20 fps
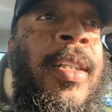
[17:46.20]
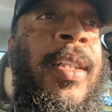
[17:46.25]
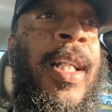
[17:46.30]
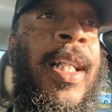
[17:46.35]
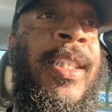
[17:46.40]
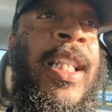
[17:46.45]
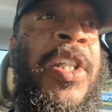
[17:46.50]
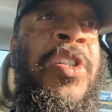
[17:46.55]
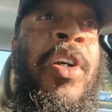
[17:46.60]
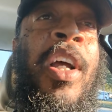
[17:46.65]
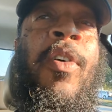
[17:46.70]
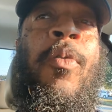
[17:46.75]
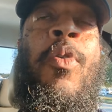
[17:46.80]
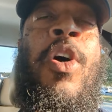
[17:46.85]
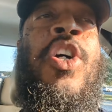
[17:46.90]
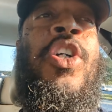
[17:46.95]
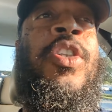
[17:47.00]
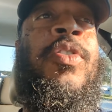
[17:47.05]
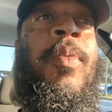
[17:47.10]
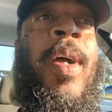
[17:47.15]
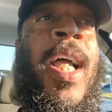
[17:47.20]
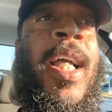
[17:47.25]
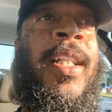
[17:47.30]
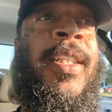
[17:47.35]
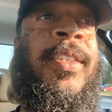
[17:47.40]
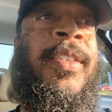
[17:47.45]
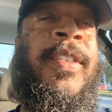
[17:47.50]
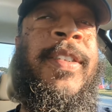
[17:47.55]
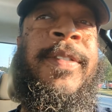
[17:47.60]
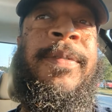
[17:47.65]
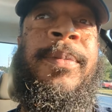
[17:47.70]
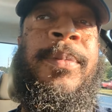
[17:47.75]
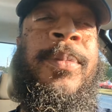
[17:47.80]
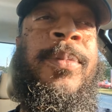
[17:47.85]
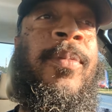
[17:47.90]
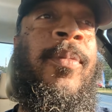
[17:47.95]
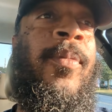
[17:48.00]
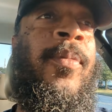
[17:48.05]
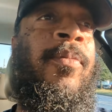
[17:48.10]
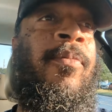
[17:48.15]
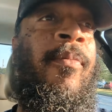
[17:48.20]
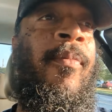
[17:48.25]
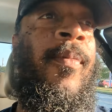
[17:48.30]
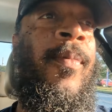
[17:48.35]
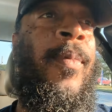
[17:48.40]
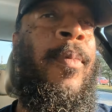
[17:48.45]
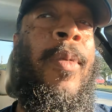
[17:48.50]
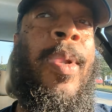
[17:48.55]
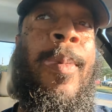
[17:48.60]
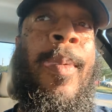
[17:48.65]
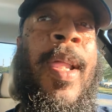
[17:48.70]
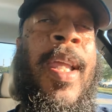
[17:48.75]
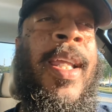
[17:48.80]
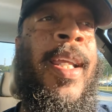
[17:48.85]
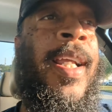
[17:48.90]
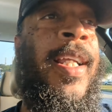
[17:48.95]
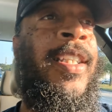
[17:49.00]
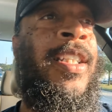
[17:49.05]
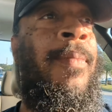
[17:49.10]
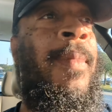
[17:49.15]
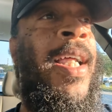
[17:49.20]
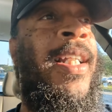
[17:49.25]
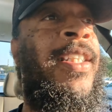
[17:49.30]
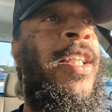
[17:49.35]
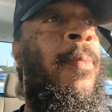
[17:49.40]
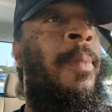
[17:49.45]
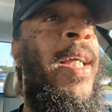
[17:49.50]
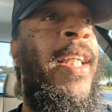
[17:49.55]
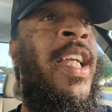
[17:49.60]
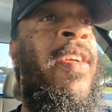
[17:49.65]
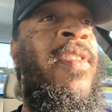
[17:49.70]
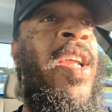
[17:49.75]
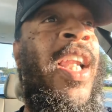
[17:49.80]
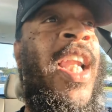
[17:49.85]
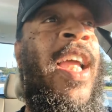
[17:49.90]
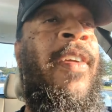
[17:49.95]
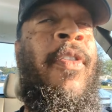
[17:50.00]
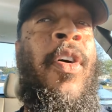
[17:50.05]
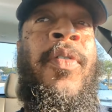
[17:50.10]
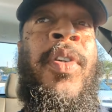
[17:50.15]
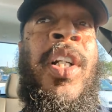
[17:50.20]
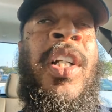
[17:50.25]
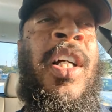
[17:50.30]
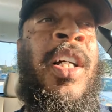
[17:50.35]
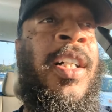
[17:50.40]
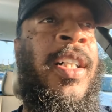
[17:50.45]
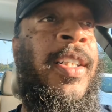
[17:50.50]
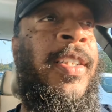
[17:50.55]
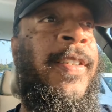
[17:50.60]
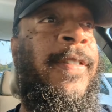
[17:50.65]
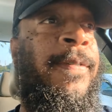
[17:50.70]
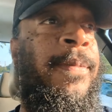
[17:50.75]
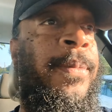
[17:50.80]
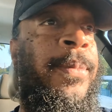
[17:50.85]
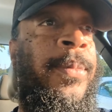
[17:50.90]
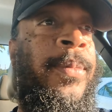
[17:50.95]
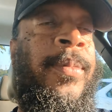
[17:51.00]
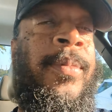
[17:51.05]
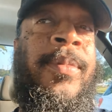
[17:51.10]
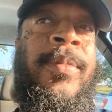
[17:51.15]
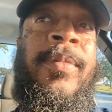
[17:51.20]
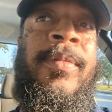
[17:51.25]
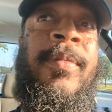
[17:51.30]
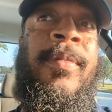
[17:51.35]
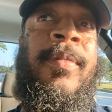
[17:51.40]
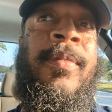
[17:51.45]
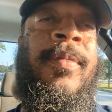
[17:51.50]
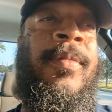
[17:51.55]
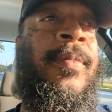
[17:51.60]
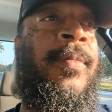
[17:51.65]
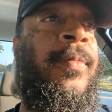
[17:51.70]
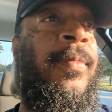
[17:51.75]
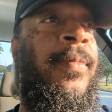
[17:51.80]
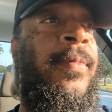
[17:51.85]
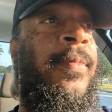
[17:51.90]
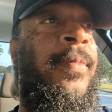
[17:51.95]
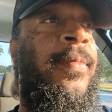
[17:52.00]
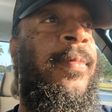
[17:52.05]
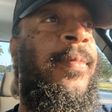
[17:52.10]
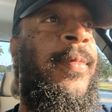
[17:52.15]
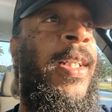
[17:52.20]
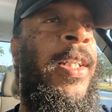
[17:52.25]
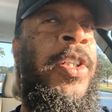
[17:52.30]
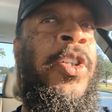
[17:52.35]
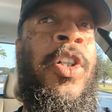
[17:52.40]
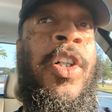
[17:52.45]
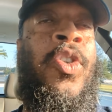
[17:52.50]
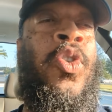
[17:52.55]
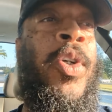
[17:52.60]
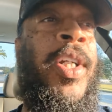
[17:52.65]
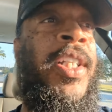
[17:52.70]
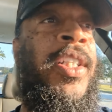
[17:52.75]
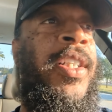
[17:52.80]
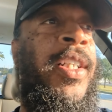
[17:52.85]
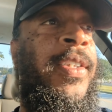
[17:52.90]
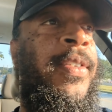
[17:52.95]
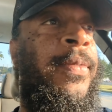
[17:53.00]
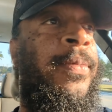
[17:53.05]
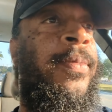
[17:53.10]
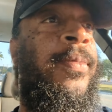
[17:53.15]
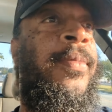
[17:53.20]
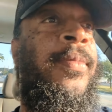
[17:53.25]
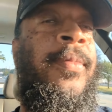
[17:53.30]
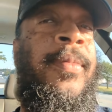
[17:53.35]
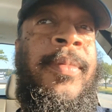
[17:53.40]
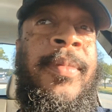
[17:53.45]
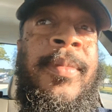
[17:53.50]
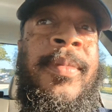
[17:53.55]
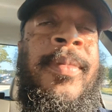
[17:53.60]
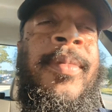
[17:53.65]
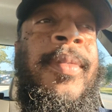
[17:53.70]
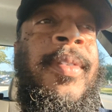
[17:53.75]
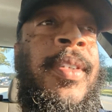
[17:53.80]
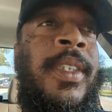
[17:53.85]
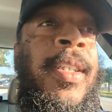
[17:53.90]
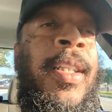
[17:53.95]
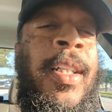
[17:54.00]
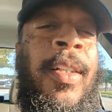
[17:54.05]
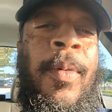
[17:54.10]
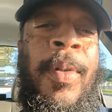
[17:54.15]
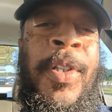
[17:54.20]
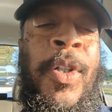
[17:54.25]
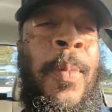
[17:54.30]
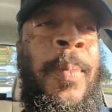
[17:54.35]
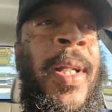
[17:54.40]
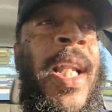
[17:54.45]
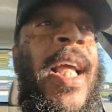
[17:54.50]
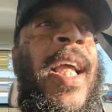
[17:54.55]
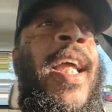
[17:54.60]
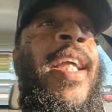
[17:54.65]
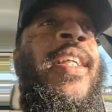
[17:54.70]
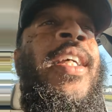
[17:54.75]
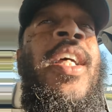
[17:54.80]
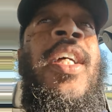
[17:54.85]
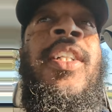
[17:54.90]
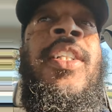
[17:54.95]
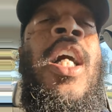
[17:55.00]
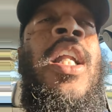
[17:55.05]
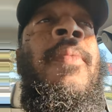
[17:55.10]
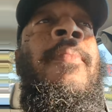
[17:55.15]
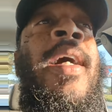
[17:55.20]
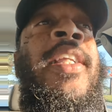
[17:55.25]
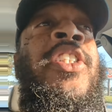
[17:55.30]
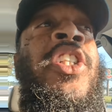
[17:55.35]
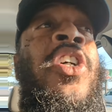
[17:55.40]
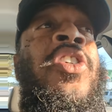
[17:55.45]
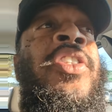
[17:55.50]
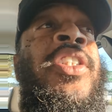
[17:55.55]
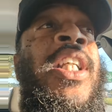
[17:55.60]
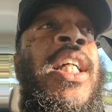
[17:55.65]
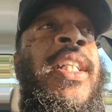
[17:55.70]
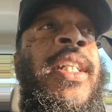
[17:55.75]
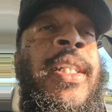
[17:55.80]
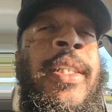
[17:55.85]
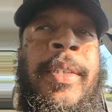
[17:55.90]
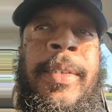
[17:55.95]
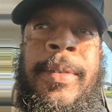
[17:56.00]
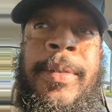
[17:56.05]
Let's say you're at work, right? And somebody talking about giving their life over to God. And you're a Christian. Would you gonna be like, hey, come to my church Sunday?